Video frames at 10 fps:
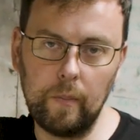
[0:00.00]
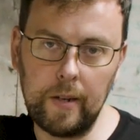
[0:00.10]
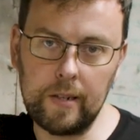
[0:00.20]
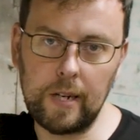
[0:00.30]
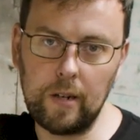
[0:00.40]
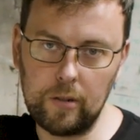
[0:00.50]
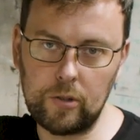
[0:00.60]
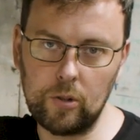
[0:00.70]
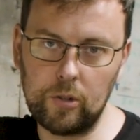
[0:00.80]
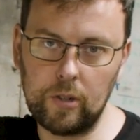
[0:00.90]
internal
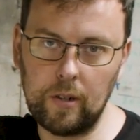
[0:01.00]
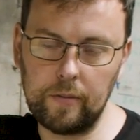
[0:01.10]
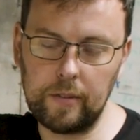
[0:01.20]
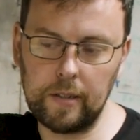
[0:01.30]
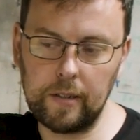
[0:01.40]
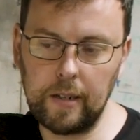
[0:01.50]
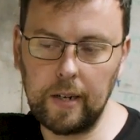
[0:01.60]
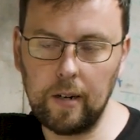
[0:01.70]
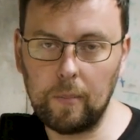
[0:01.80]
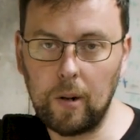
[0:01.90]
structure of the
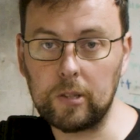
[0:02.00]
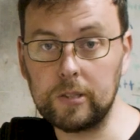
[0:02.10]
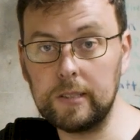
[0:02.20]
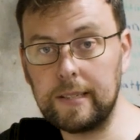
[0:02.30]
gearbox.